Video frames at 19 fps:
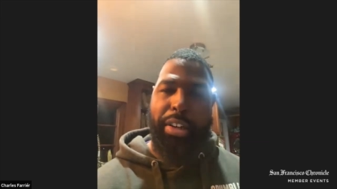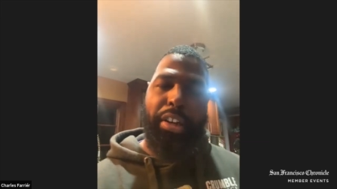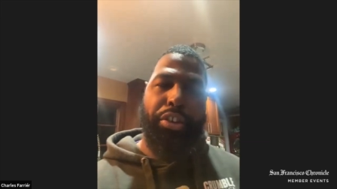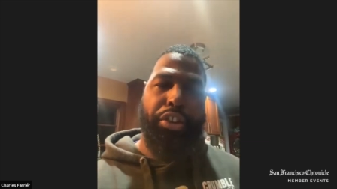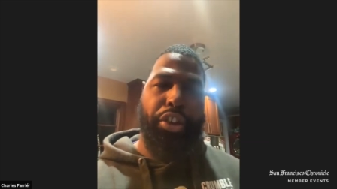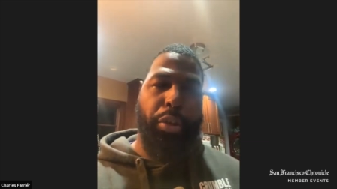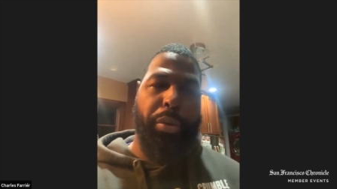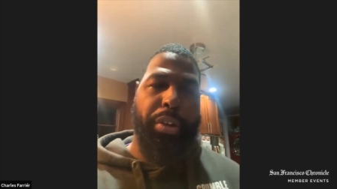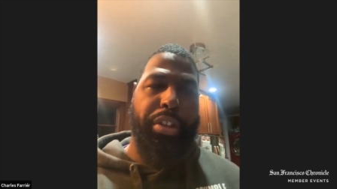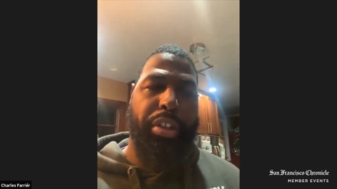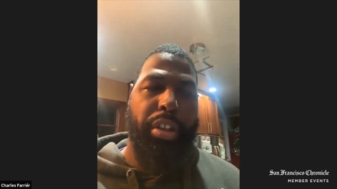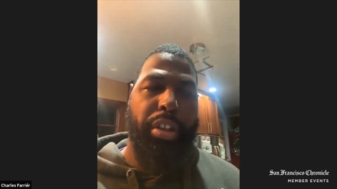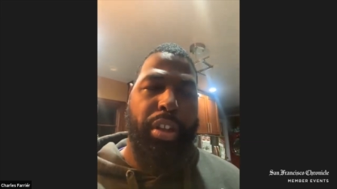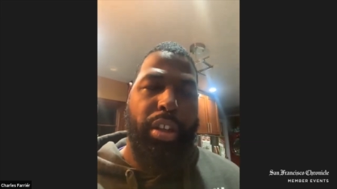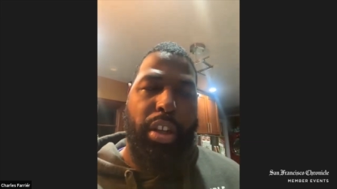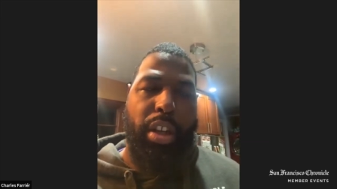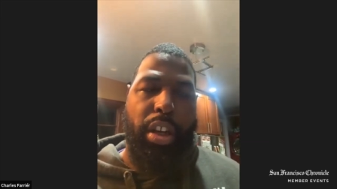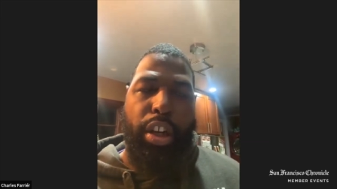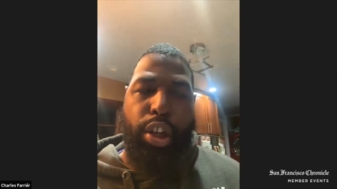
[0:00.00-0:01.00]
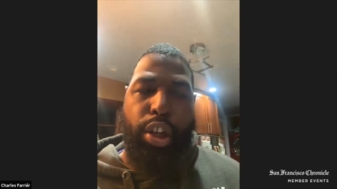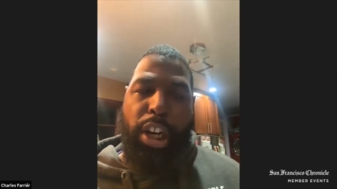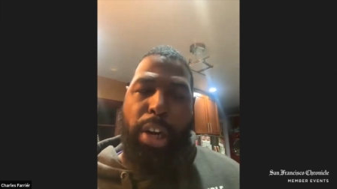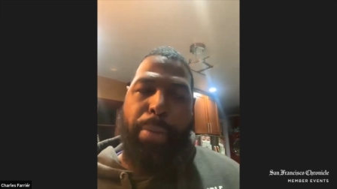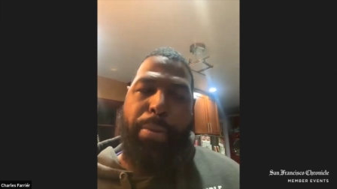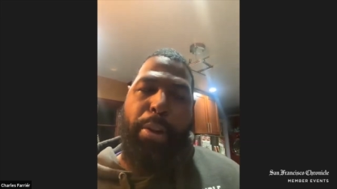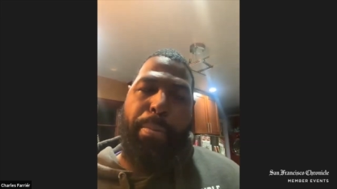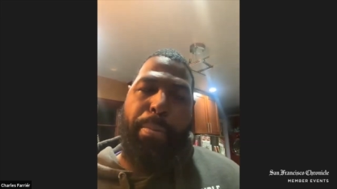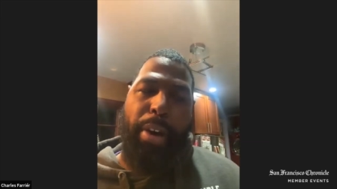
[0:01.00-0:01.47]
is you would
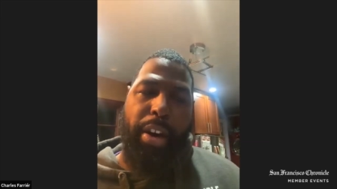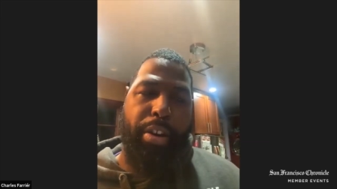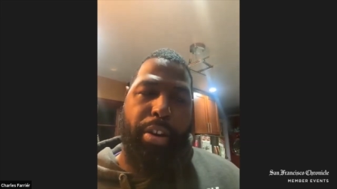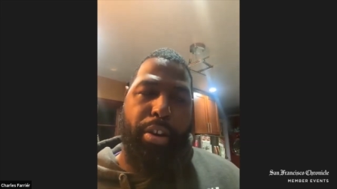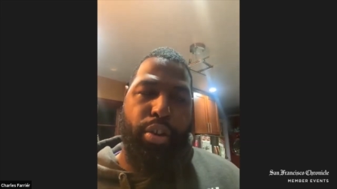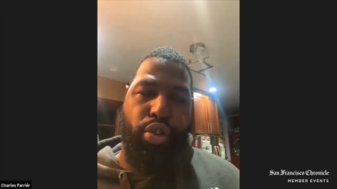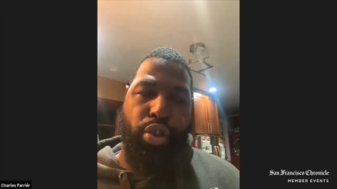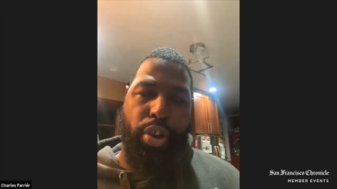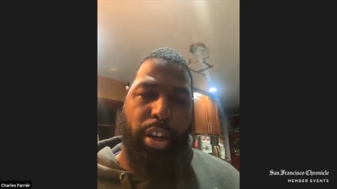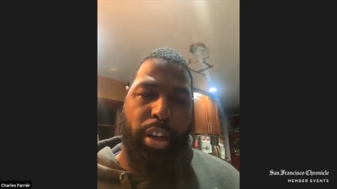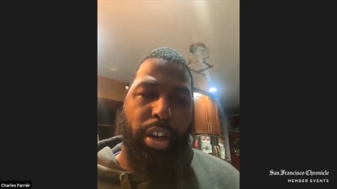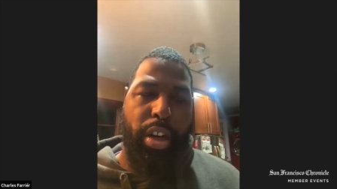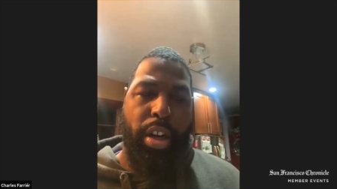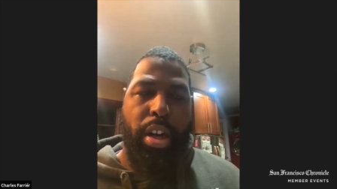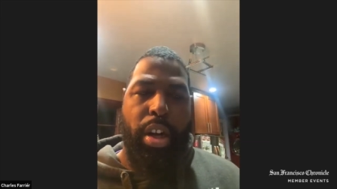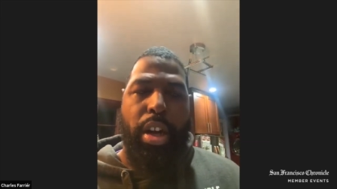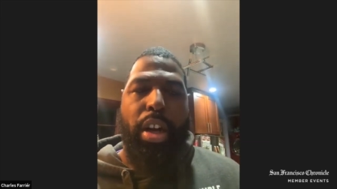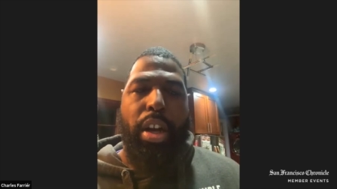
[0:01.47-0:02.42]
cream your butter, your sugar,